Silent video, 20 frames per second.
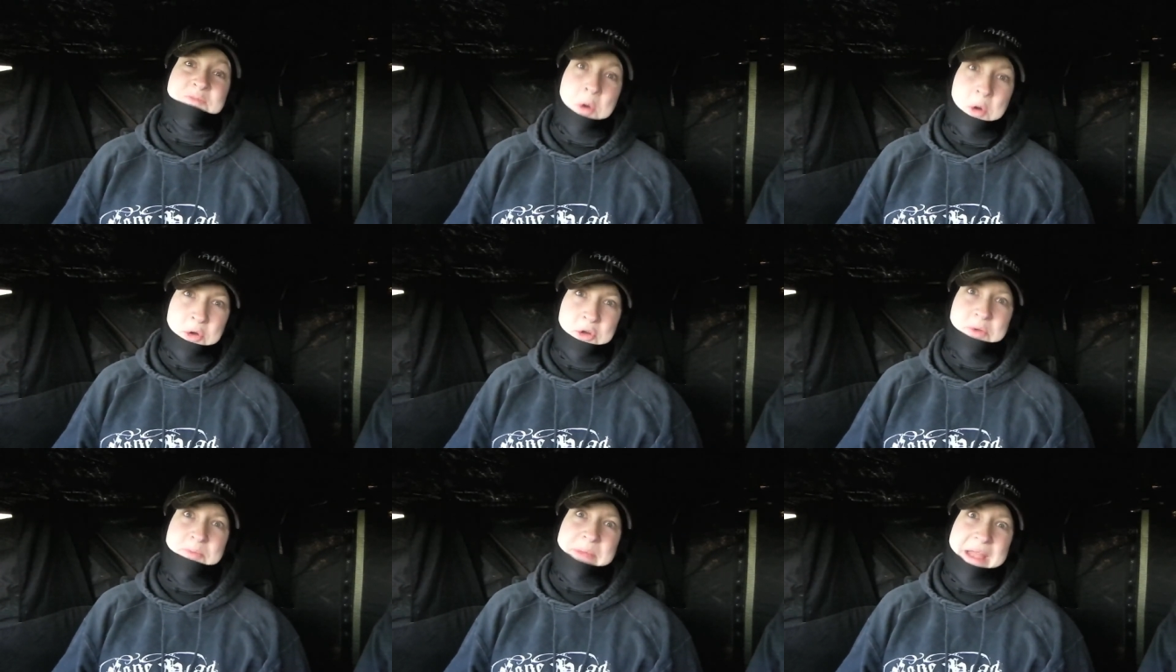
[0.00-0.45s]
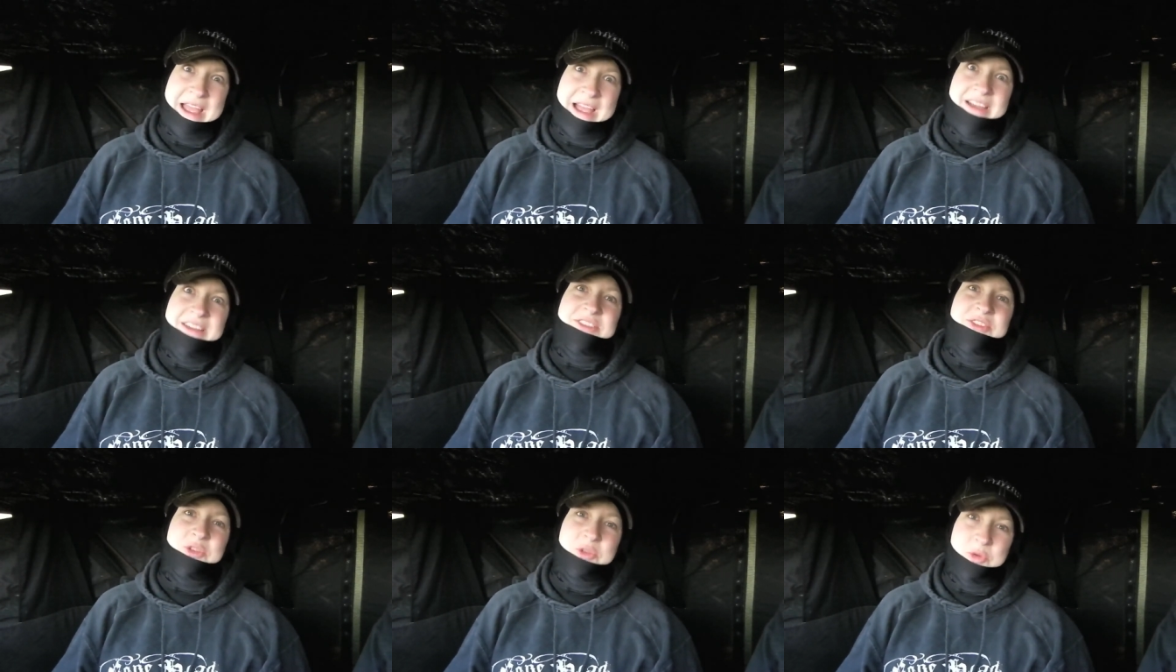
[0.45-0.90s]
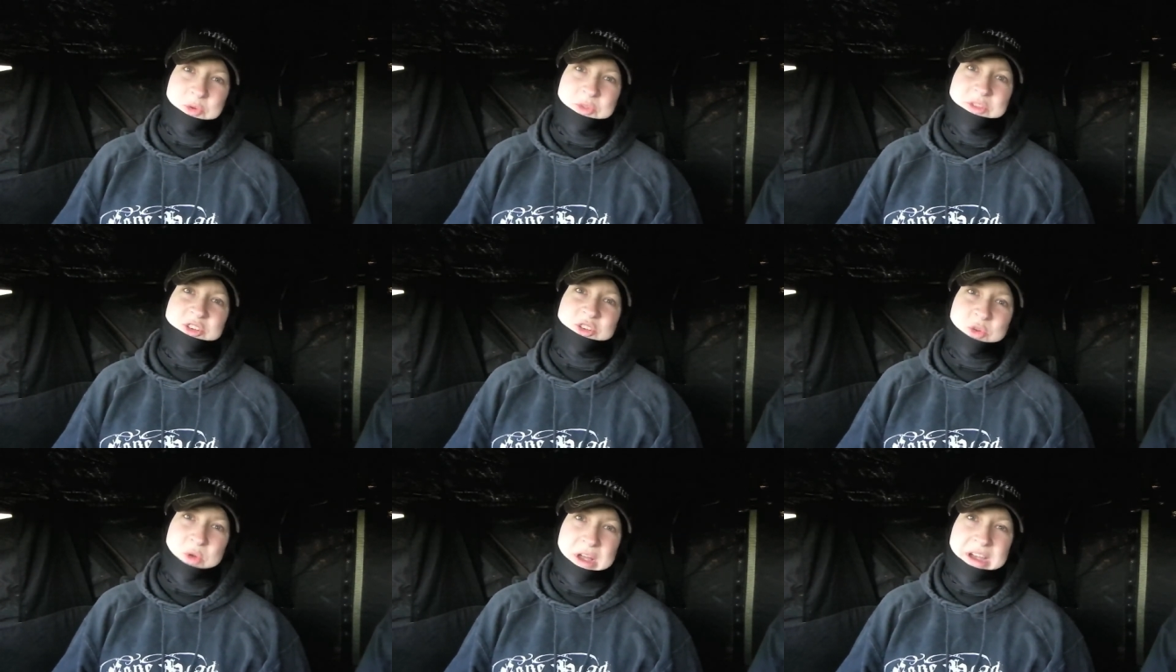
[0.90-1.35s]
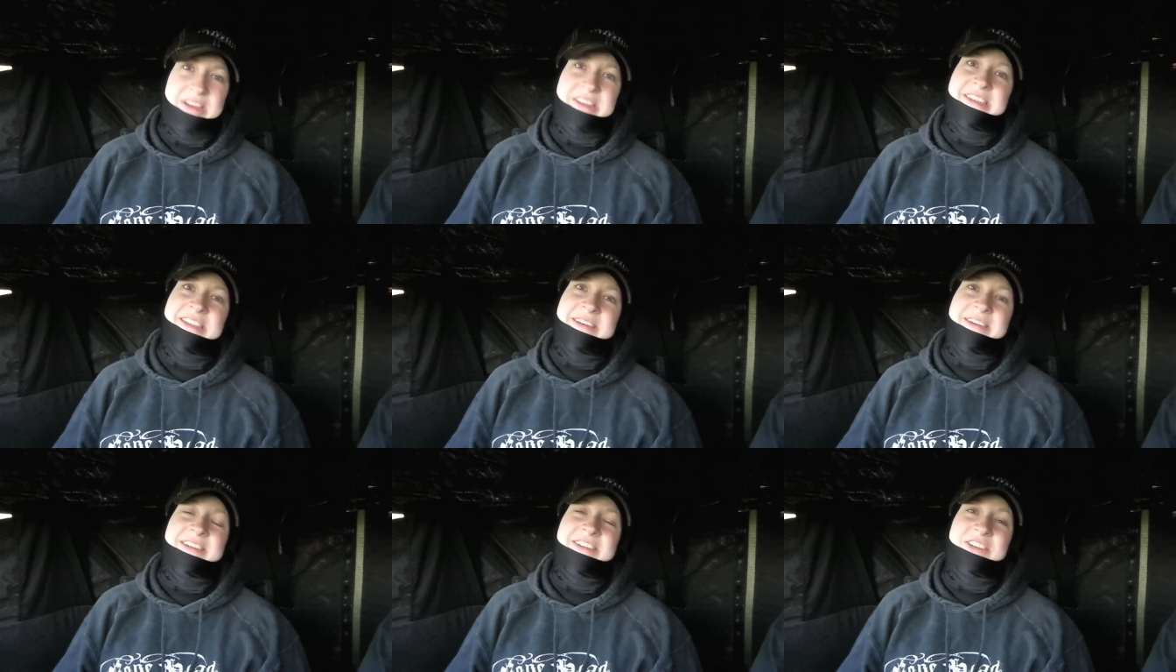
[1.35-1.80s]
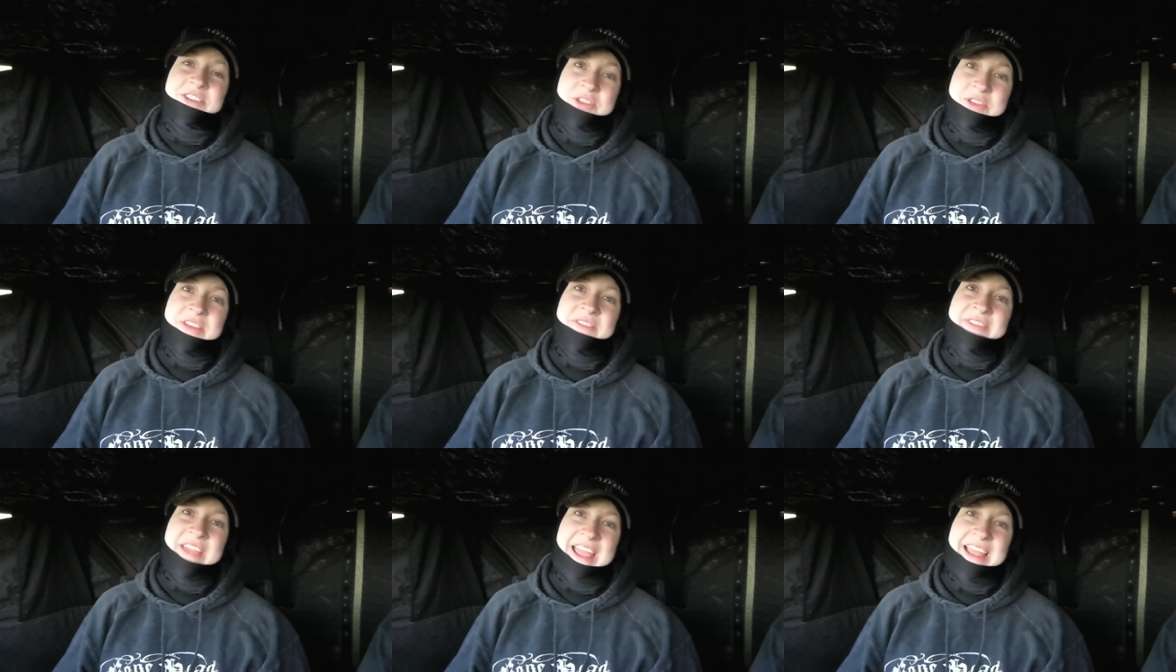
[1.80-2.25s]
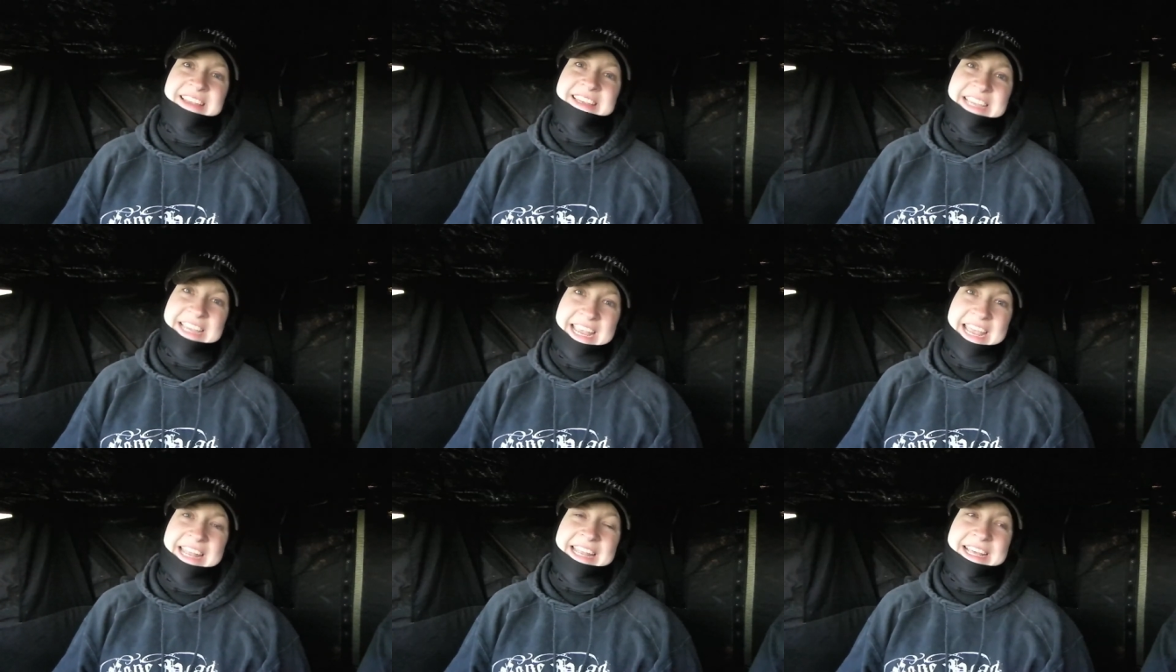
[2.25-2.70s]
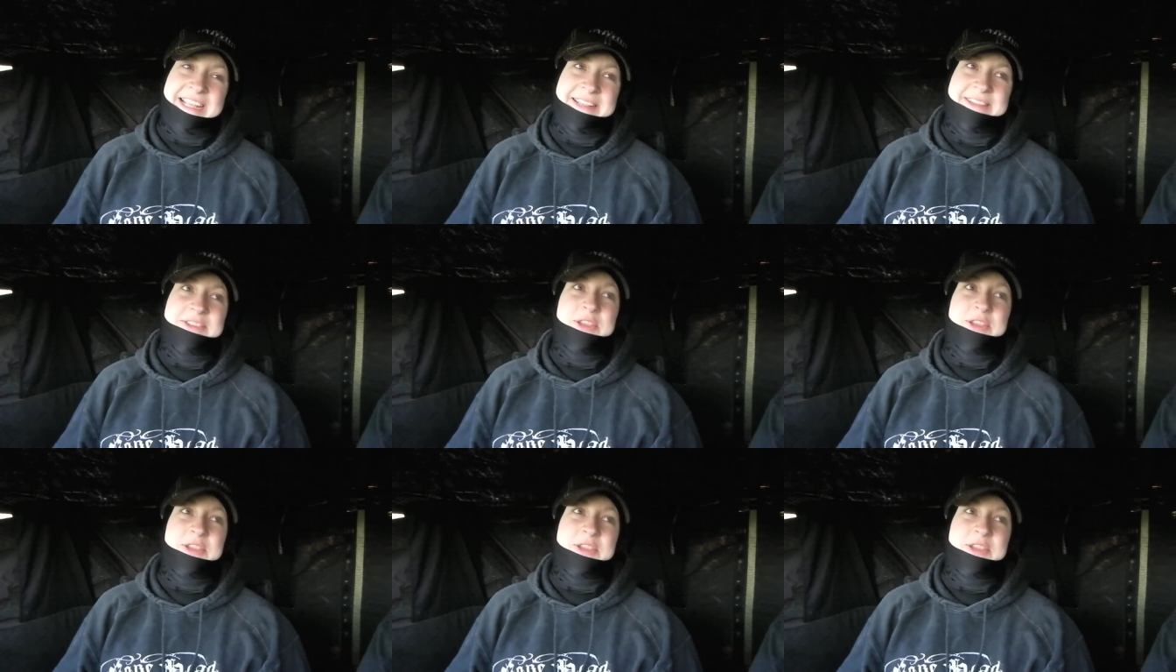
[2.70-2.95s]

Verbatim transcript: motor back to the truck to, to the van to get it.